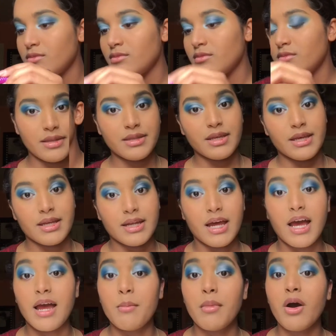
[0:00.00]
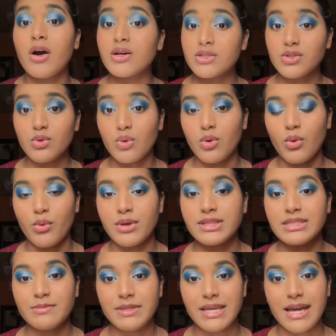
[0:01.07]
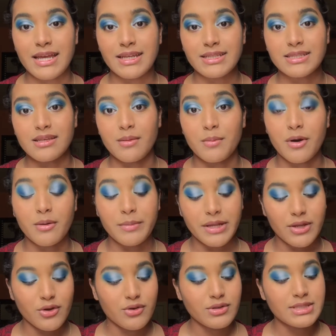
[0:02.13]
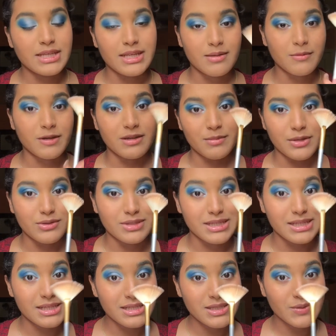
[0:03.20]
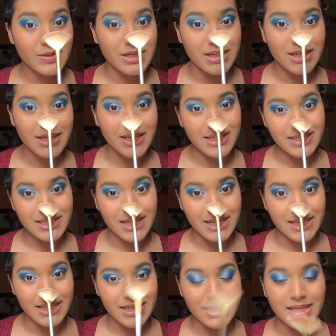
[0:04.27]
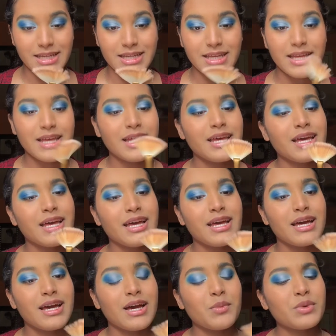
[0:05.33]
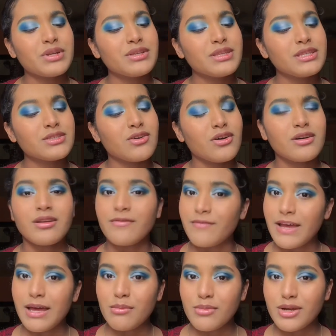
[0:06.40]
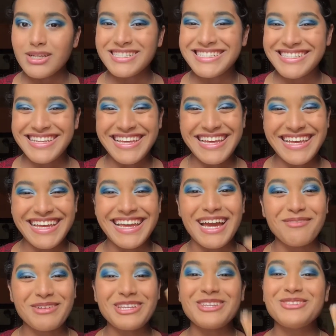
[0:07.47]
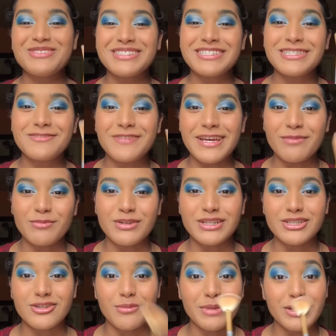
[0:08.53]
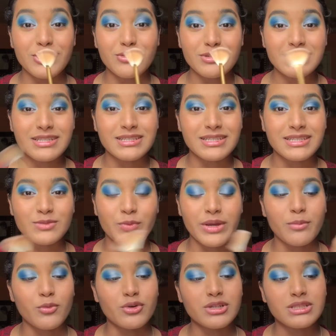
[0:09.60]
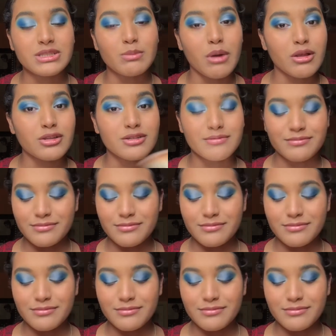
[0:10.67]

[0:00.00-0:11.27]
And then I'm also going to be adding some on my nose, and I'm gonna be using this one, this highlighting, what are these called? A fan brush. I'm gonna use this fan brush on my nose because it's way more smaller.